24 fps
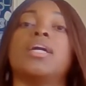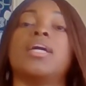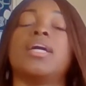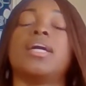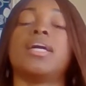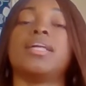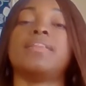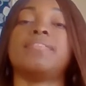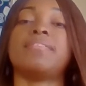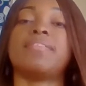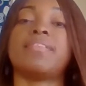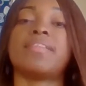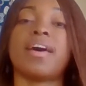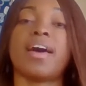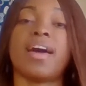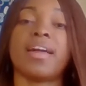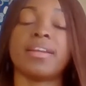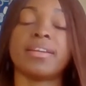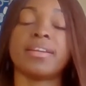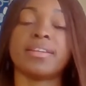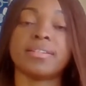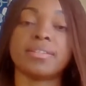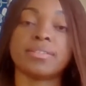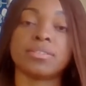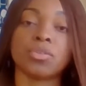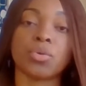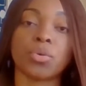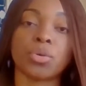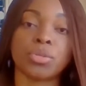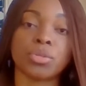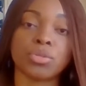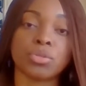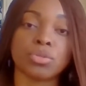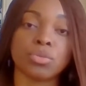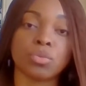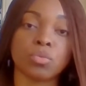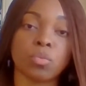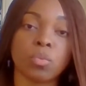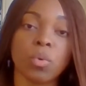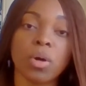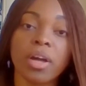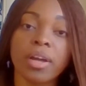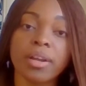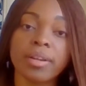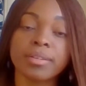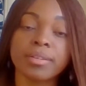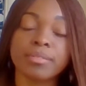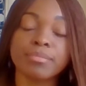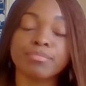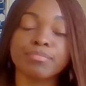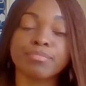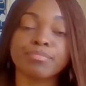And that is going to what?